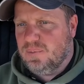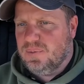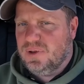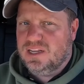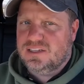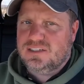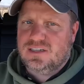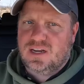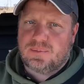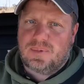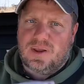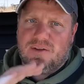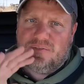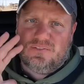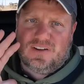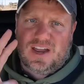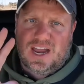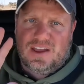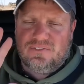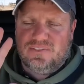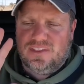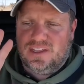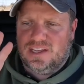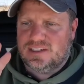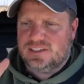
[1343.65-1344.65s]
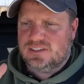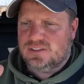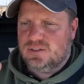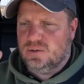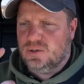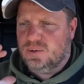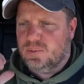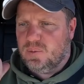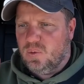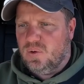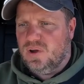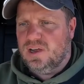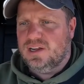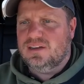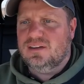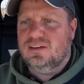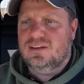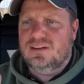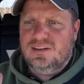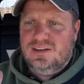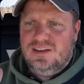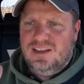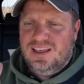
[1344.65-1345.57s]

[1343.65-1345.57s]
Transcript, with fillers: But let's talk about five things. So number one,